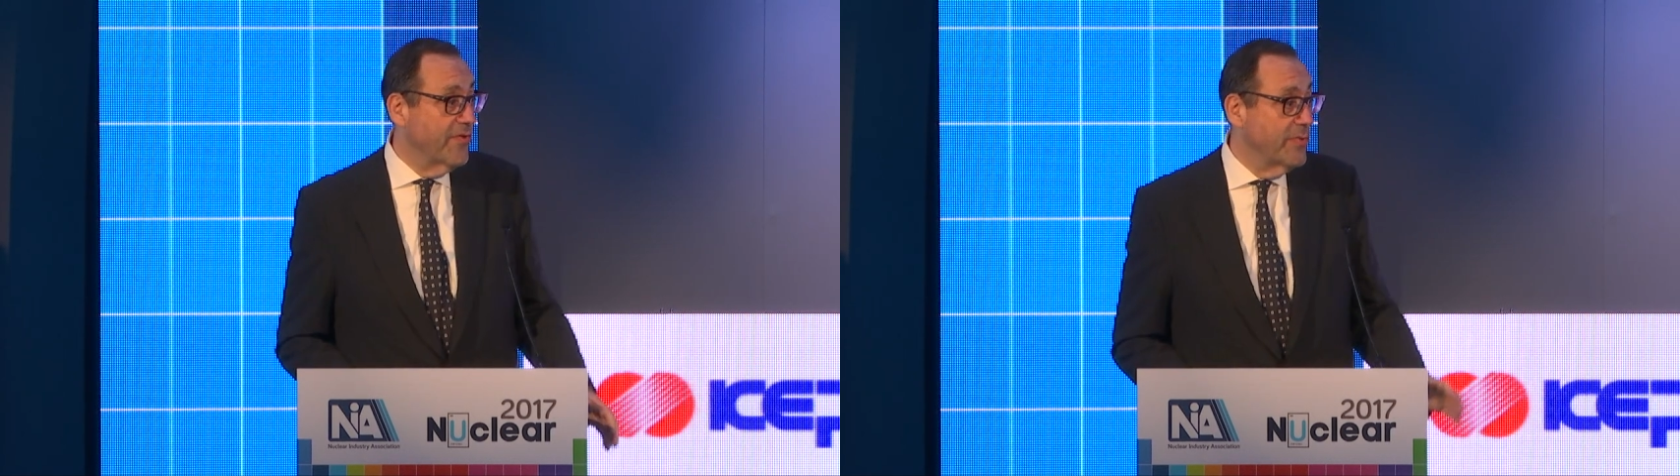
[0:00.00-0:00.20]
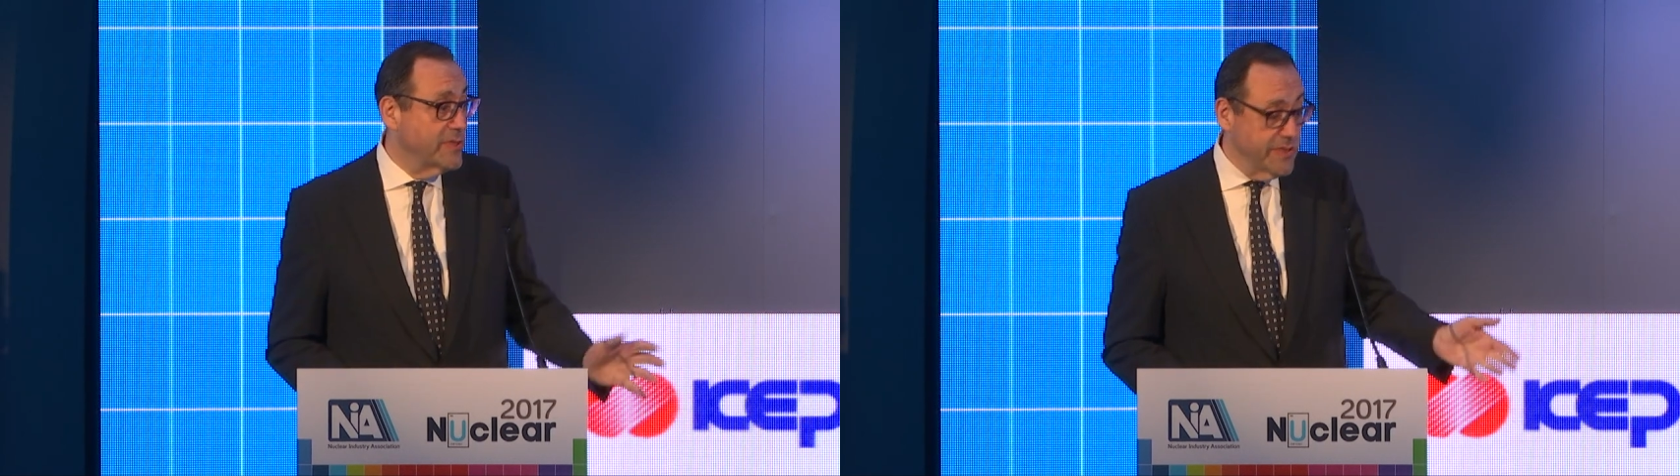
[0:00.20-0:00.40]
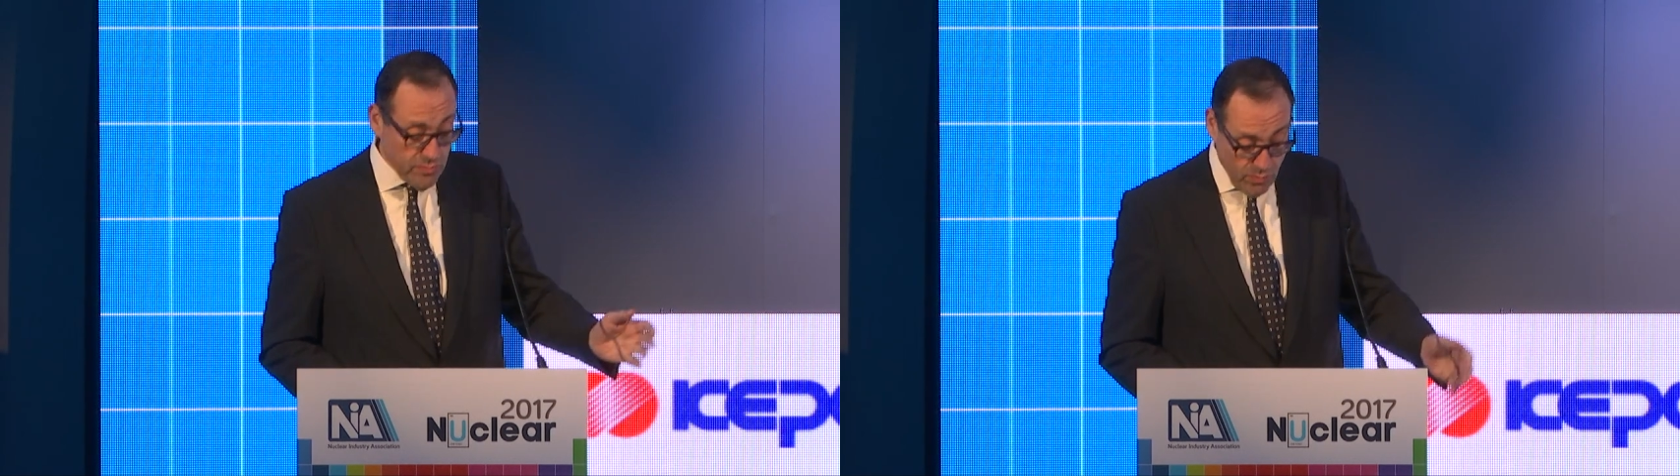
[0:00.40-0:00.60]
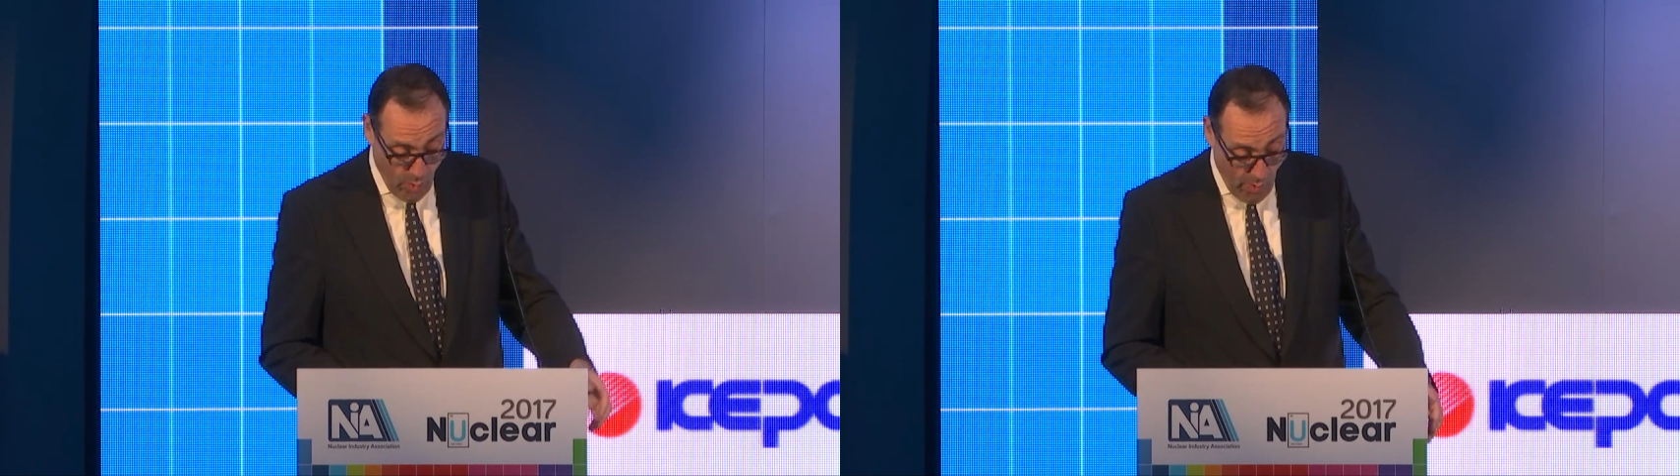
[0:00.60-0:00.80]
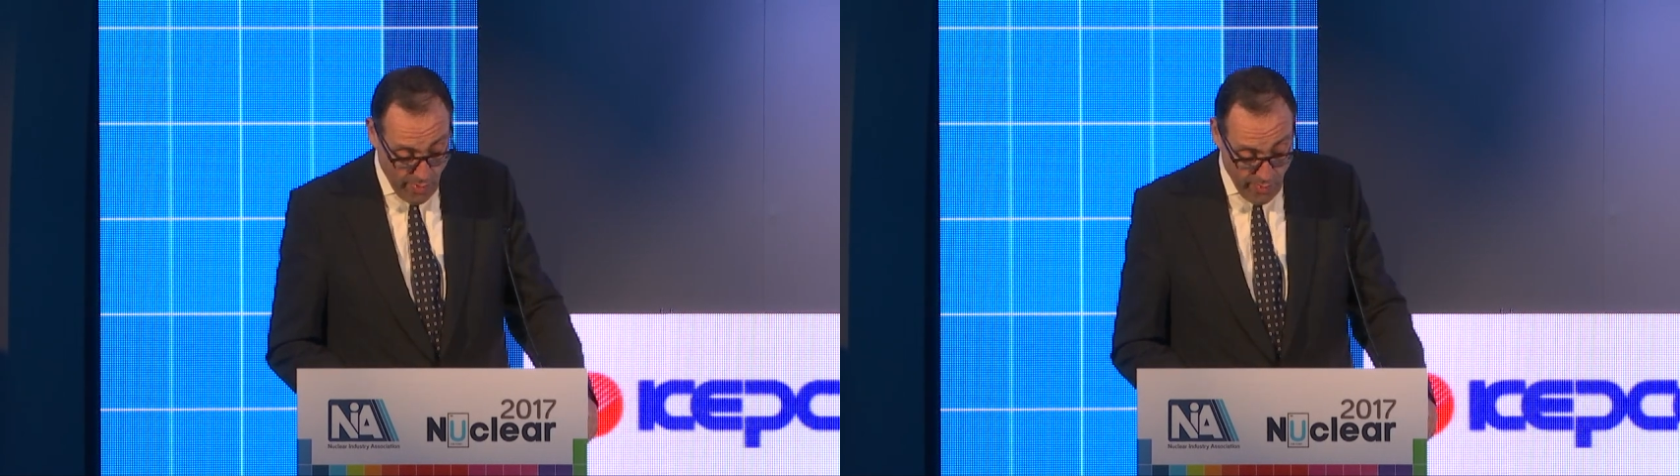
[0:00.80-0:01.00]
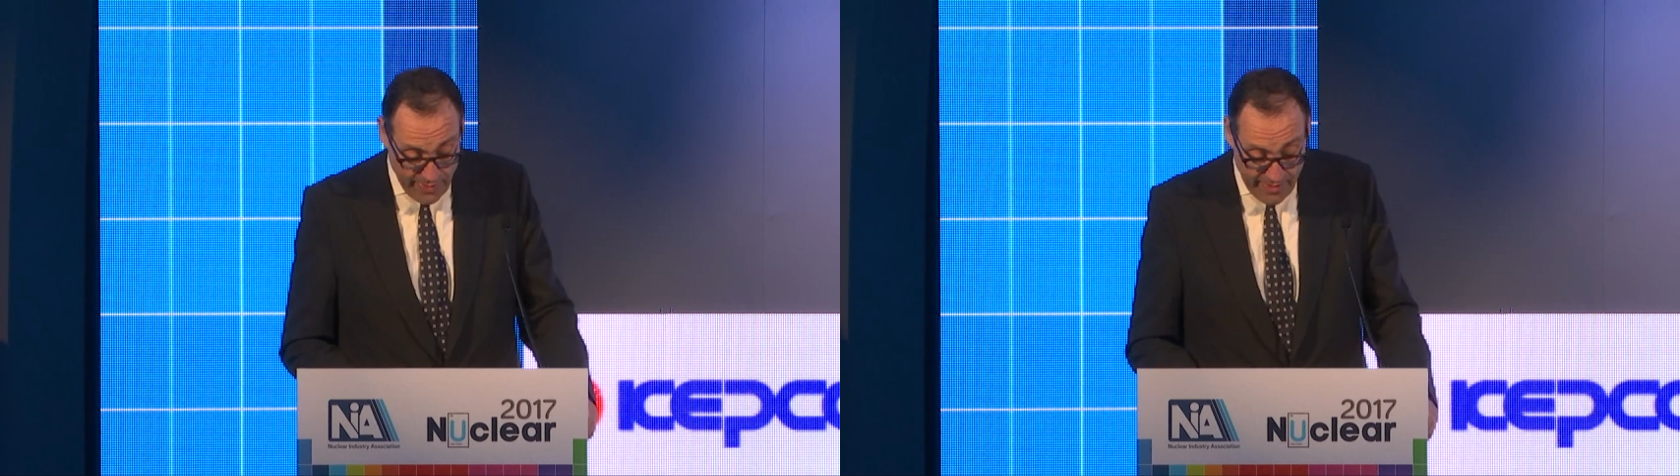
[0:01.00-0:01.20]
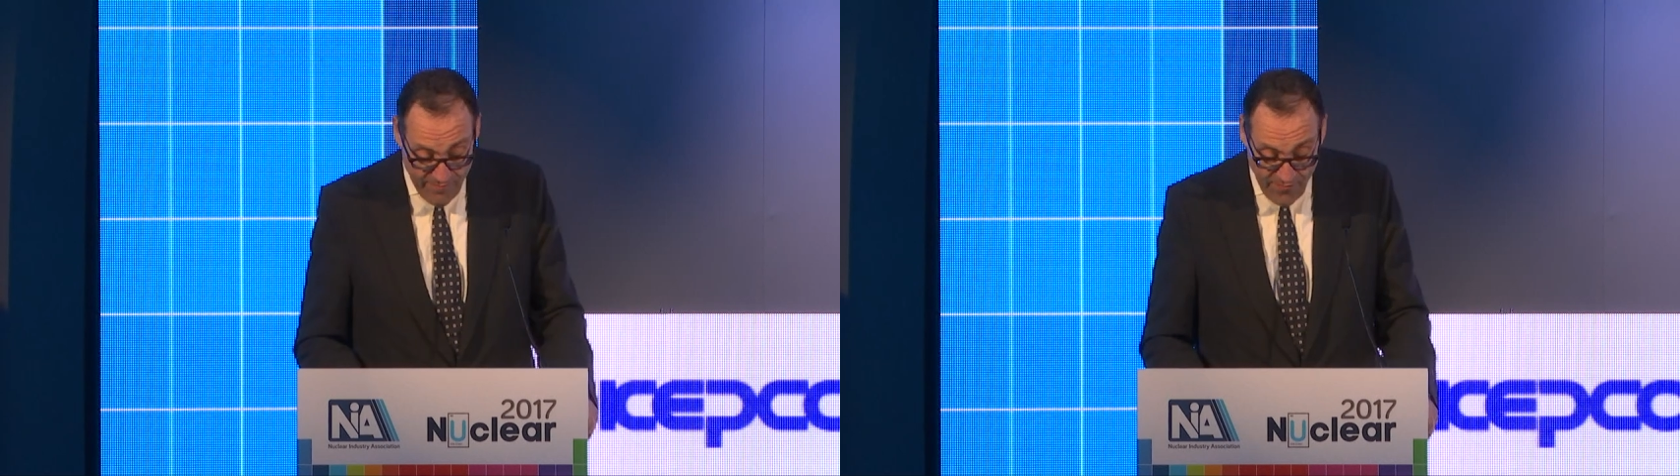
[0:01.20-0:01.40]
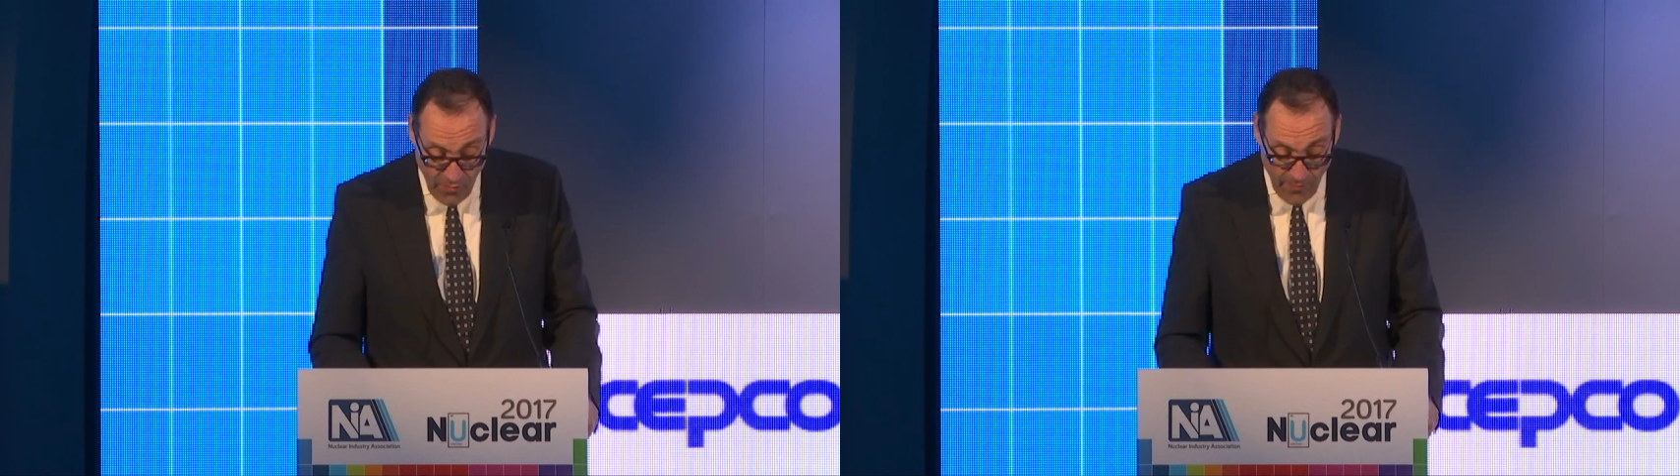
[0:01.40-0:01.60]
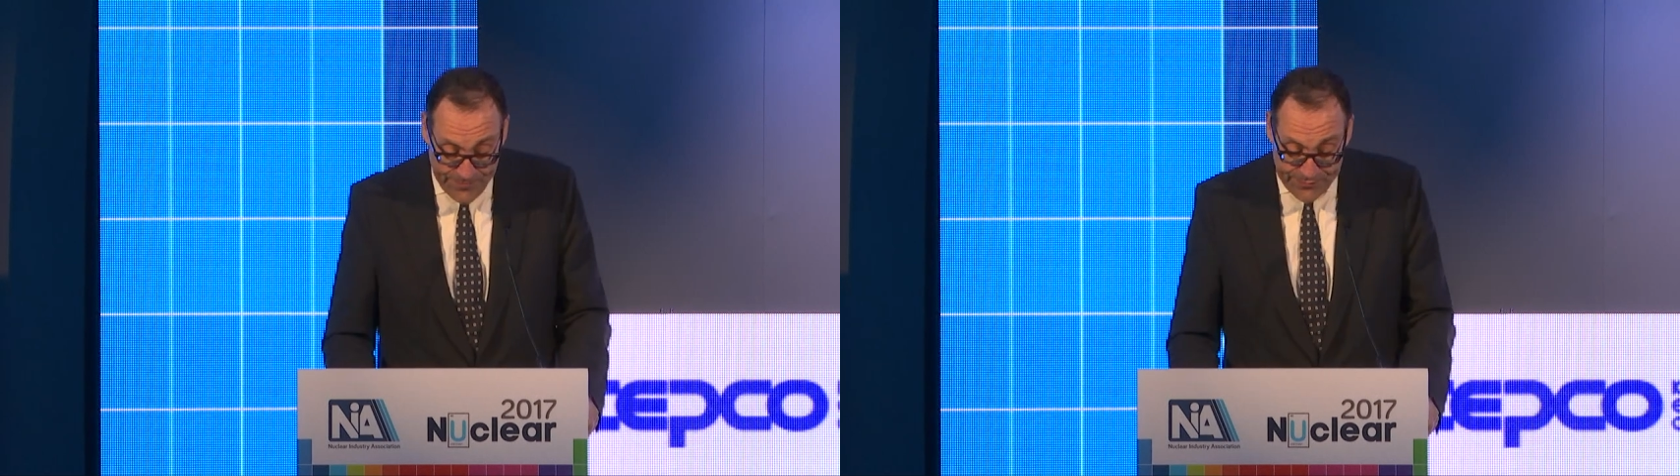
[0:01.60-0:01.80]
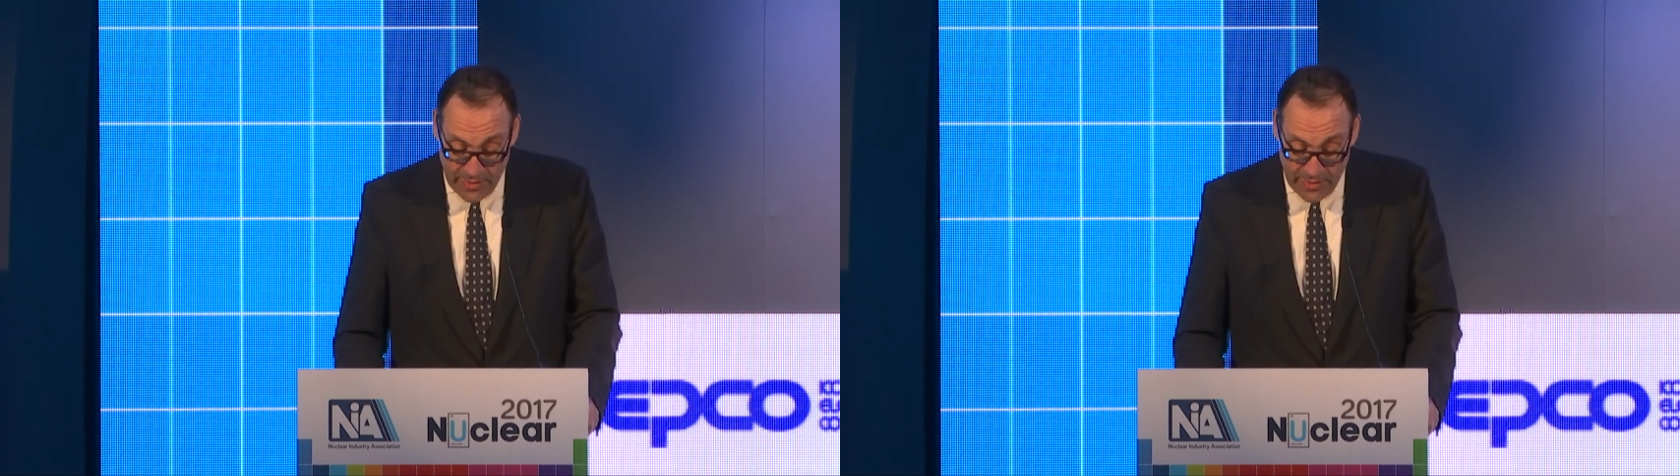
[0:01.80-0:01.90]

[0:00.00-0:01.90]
which is what we're all in it for.